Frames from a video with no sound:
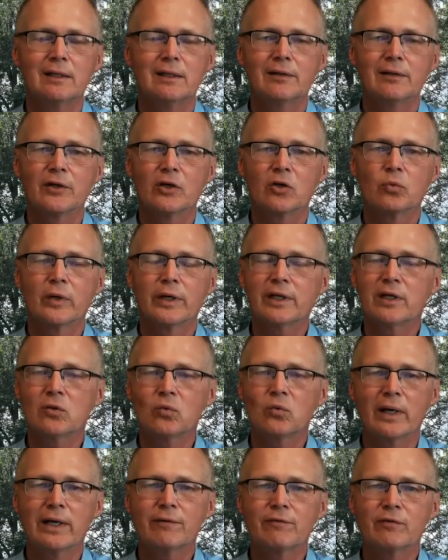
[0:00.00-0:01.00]
They're running
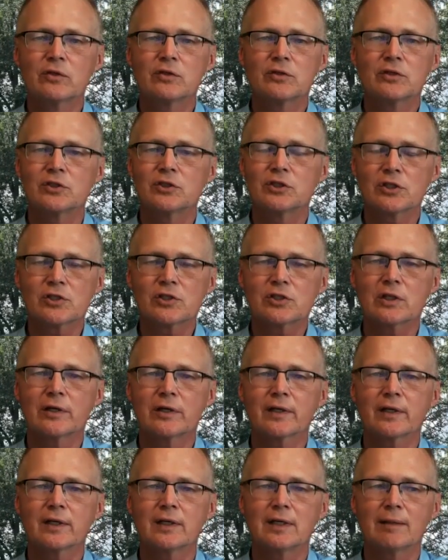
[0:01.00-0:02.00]
wafers. It just
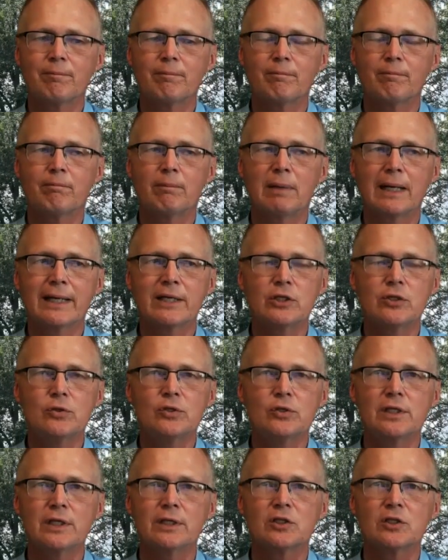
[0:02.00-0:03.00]
started up by
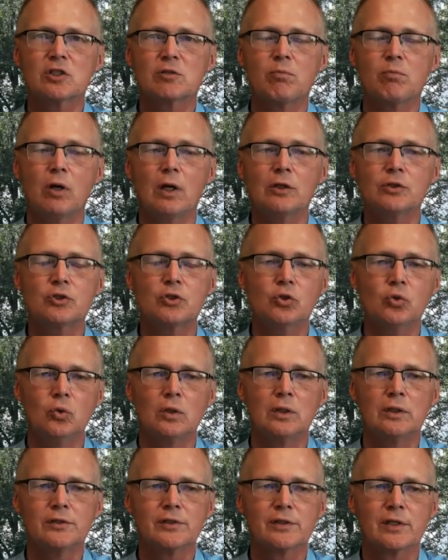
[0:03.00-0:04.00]
using small
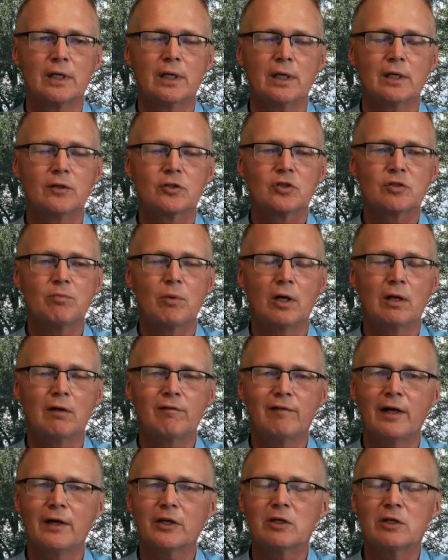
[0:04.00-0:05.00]
tools, small
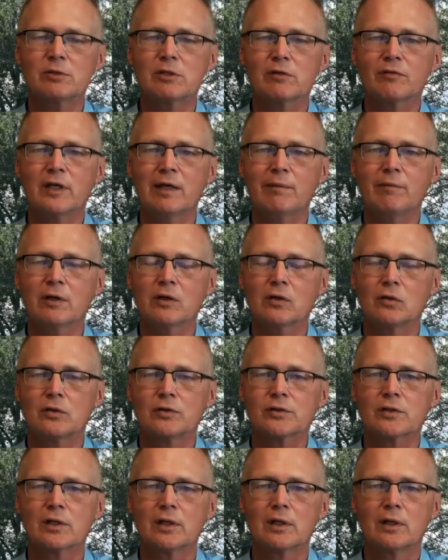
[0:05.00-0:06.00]
volumes of
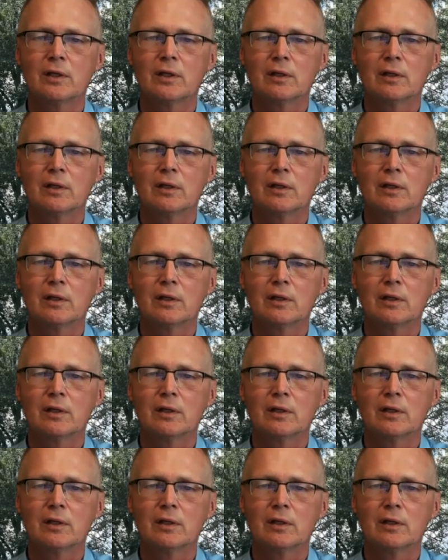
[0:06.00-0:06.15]
chemicals,